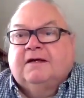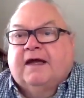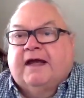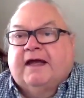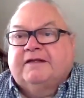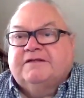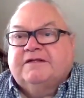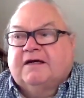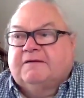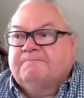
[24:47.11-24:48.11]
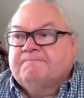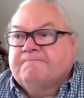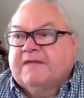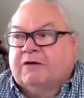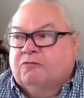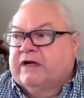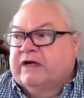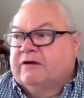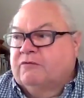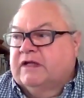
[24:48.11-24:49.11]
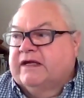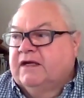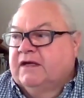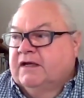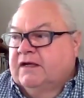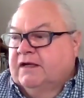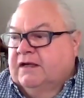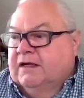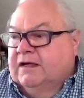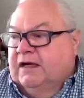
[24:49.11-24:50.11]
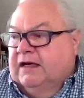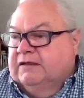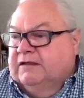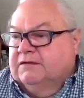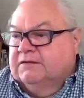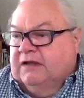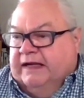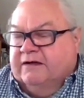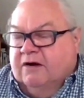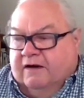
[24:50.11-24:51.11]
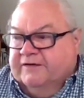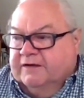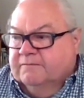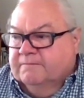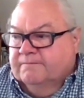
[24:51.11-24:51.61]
and I really, really like coffee.